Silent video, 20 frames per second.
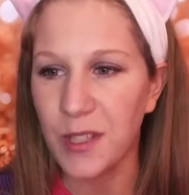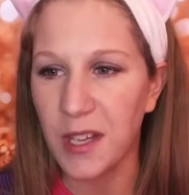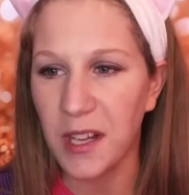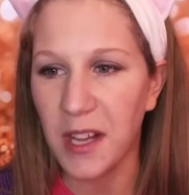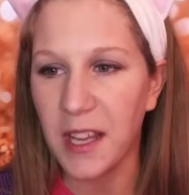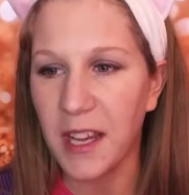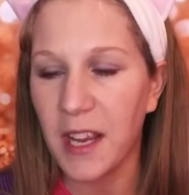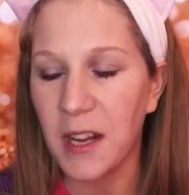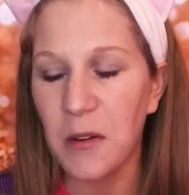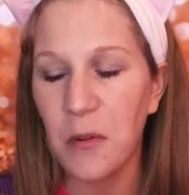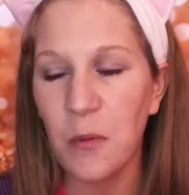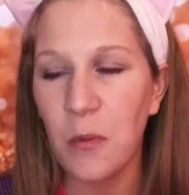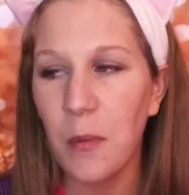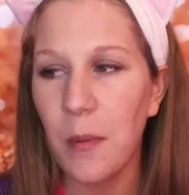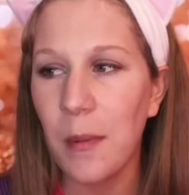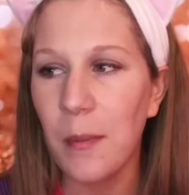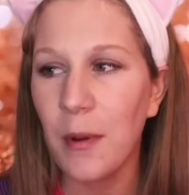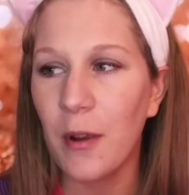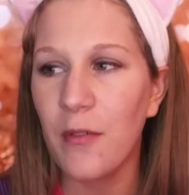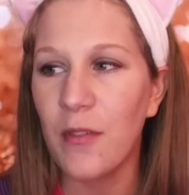I don't
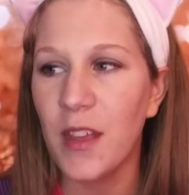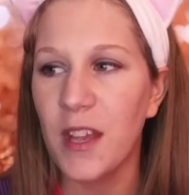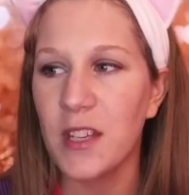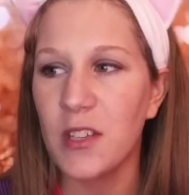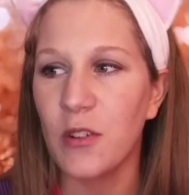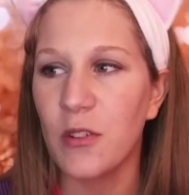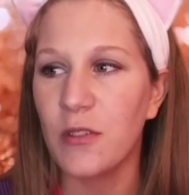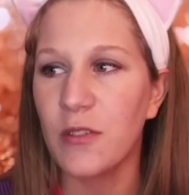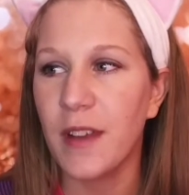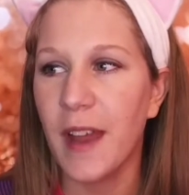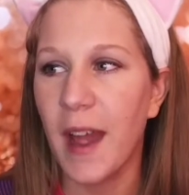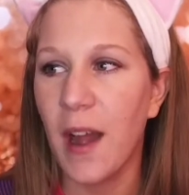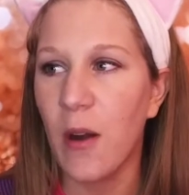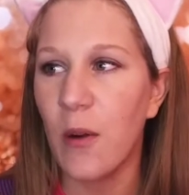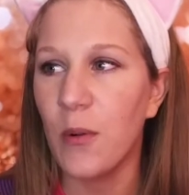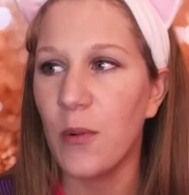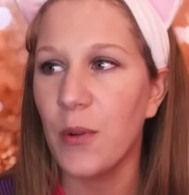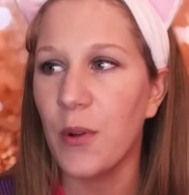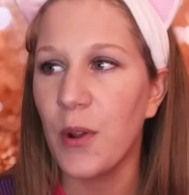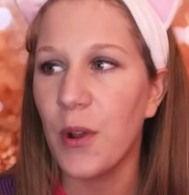remember if they turned
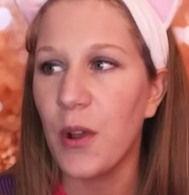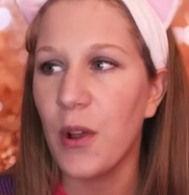out,